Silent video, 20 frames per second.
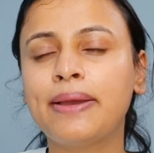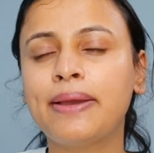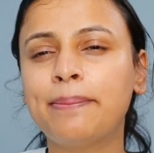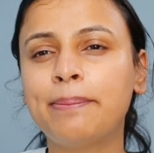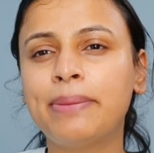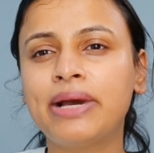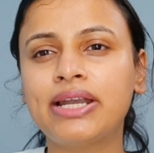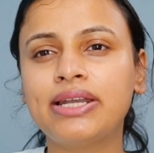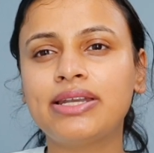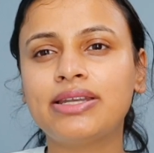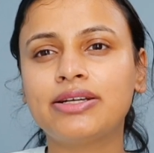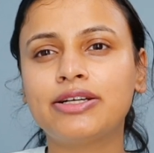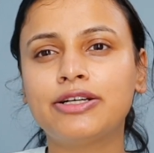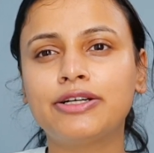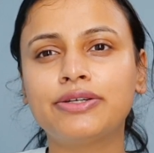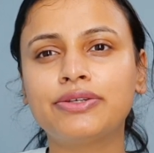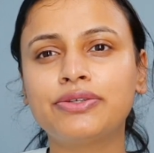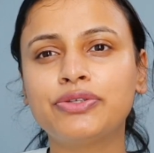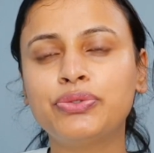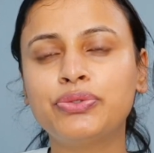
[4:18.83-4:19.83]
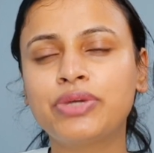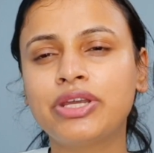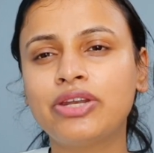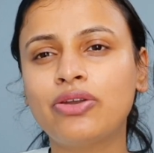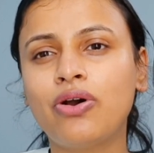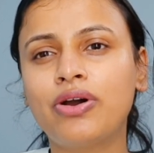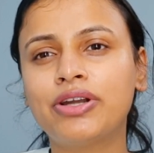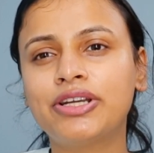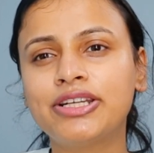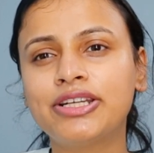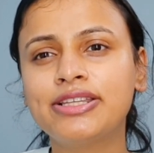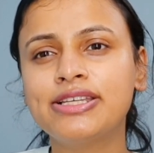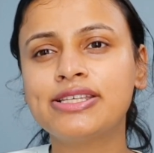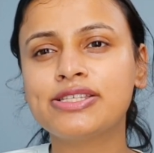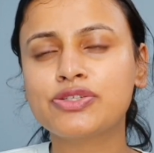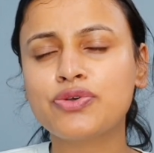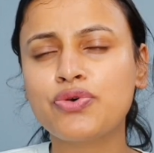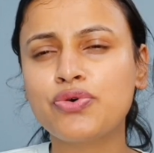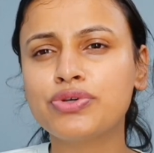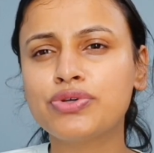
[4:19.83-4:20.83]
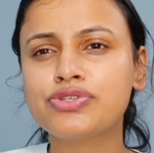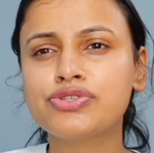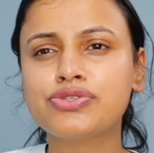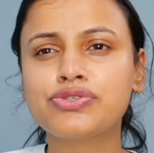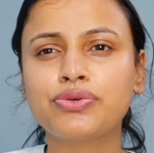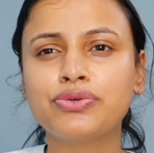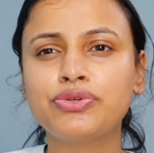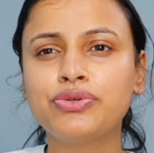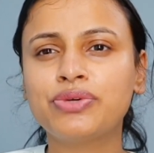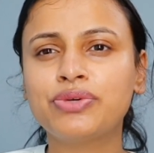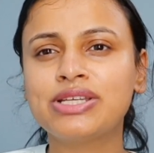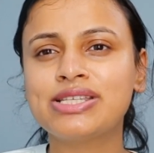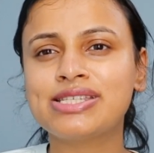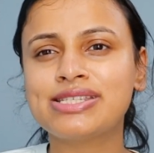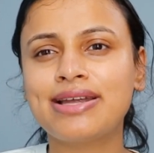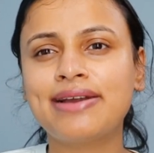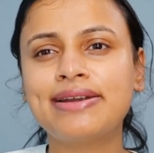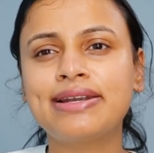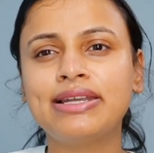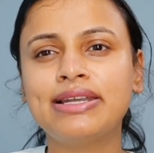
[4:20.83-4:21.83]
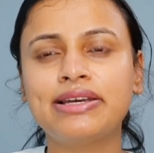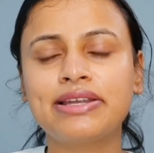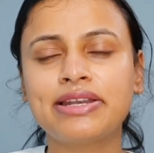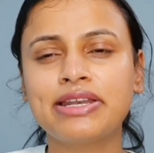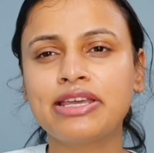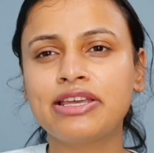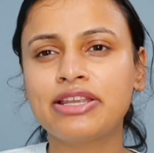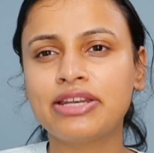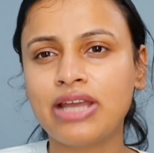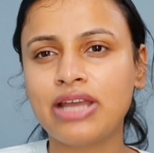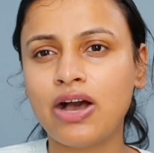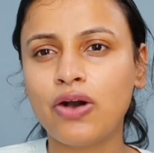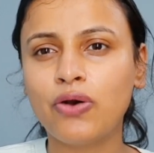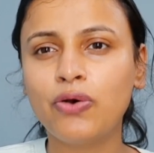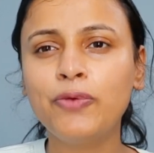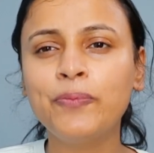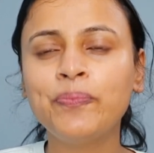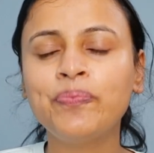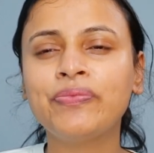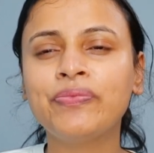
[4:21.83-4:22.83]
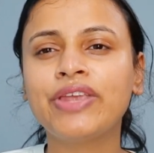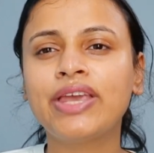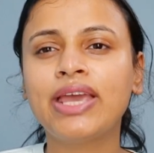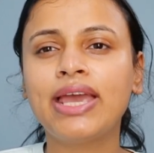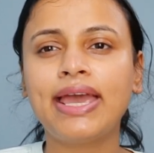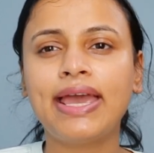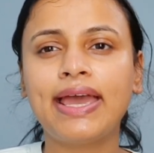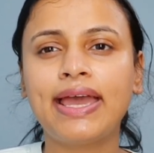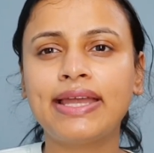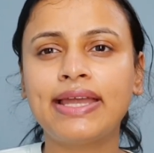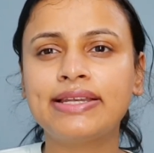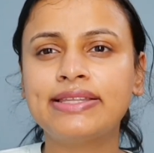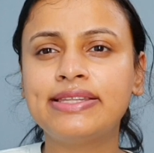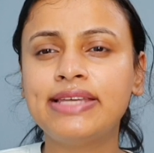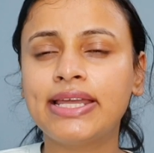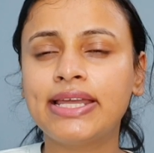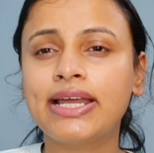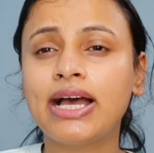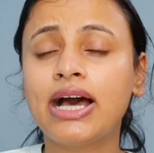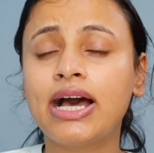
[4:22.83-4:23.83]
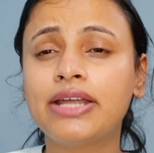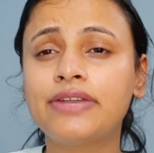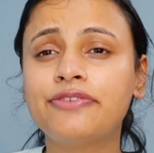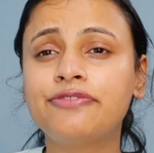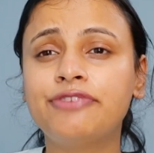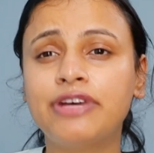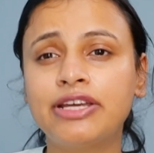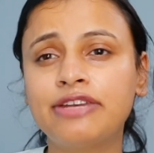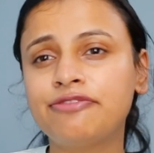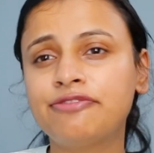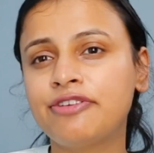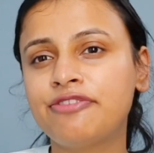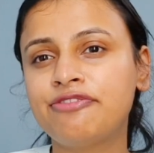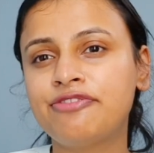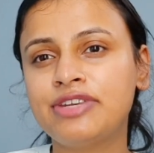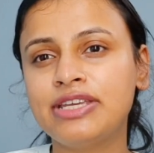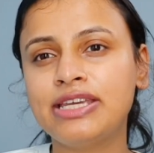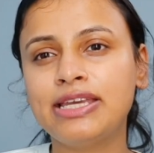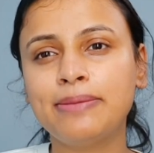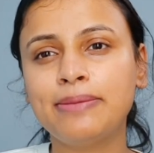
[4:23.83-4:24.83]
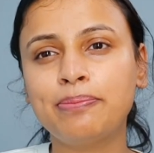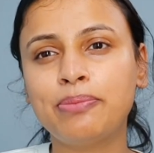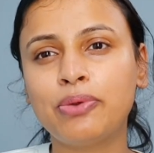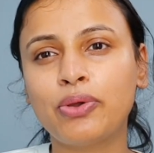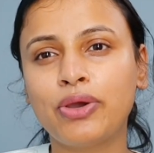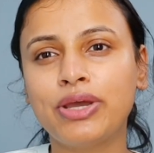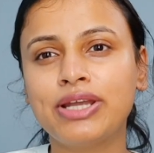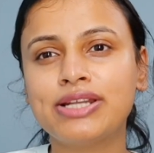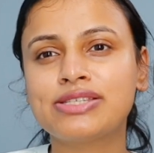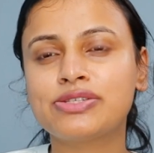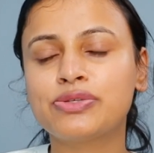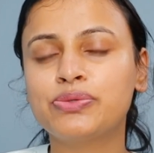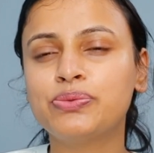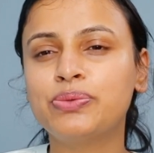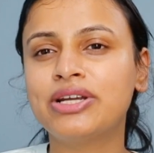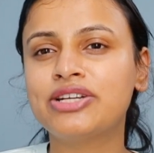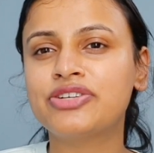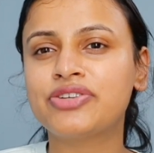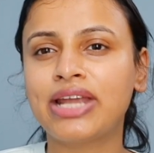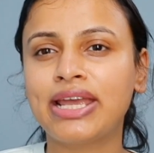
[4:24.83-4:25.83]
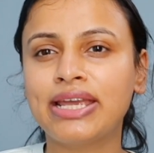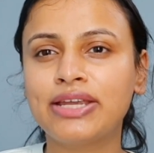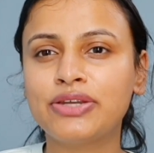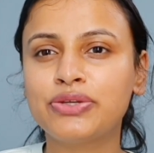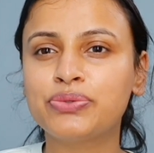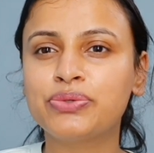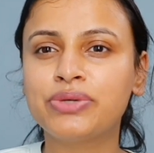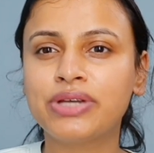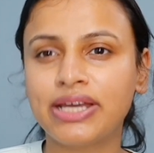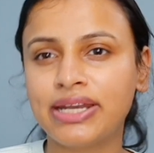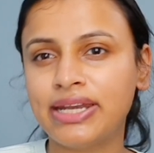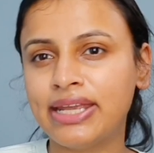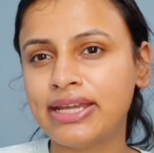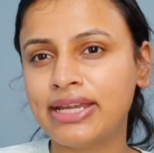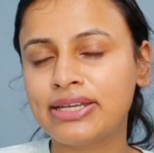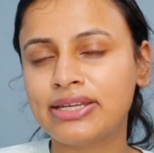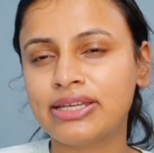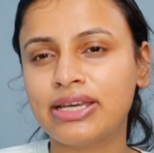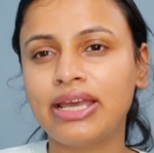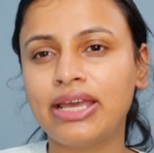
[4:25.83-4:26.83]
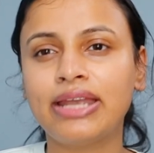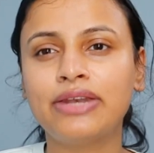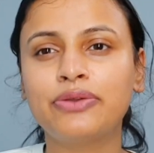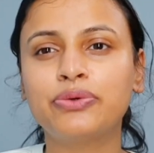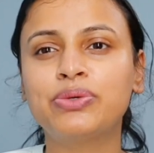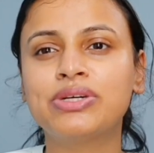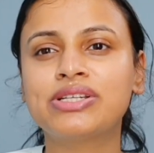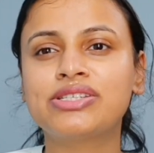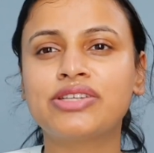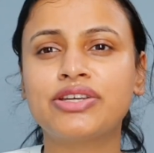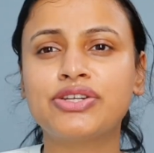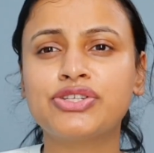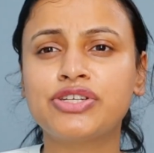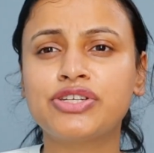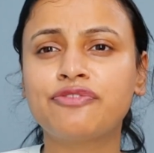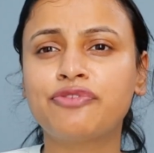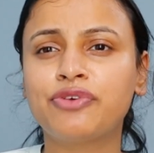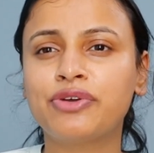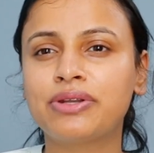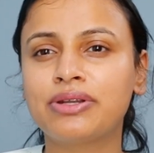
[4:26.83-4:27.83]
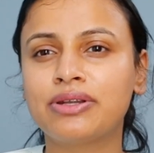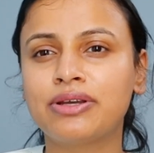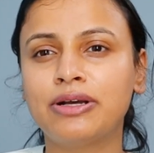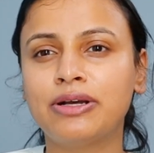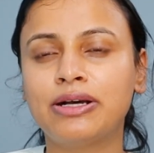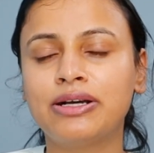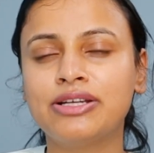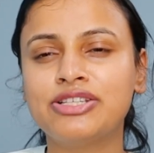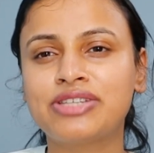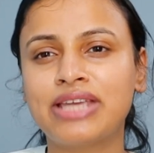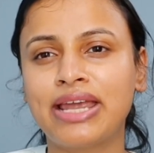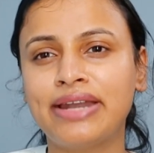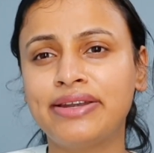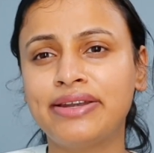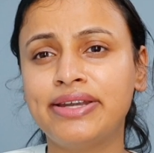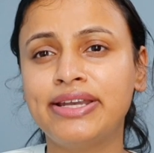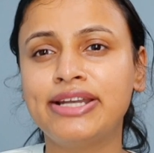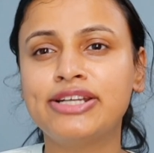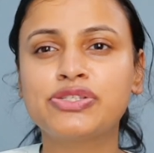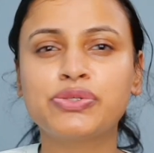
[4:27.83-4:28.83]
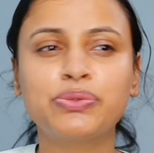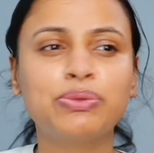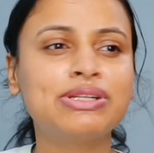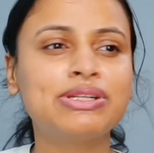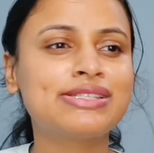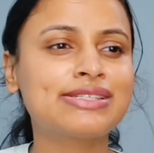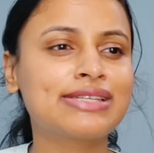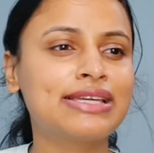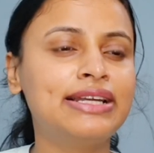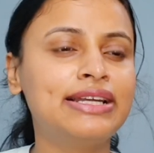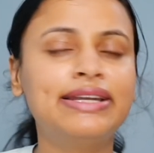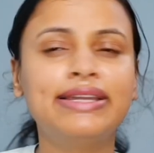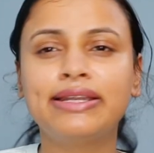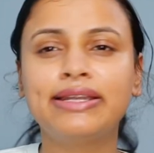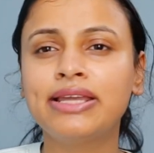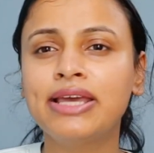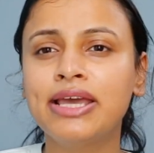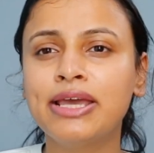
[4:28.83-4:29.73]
but you can audit this course, so you can start learning now. And there are 150 employers who are trying to connect and who are searching for candidates who are skilled in